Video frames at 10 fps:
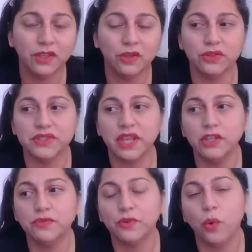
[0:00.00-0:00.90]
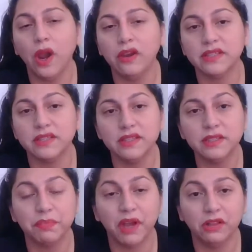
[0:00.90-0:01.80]
This age of Aquarius
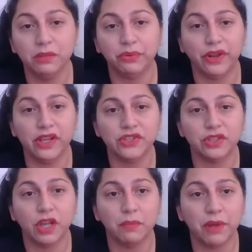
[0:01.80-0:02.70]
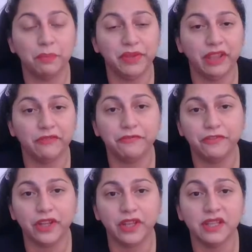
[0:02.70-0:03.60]
is about liberation, about being
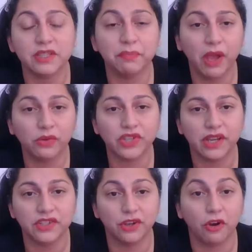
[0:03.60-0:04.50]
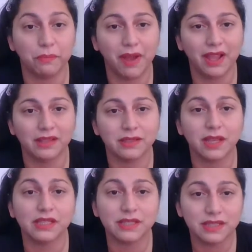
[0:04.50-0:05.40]
free. It's about changing our minds
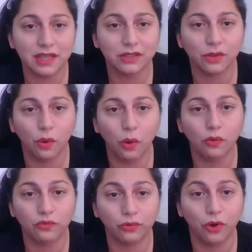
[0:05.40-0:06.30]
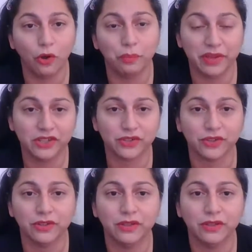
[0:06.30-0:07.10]
and seeing the overall picture.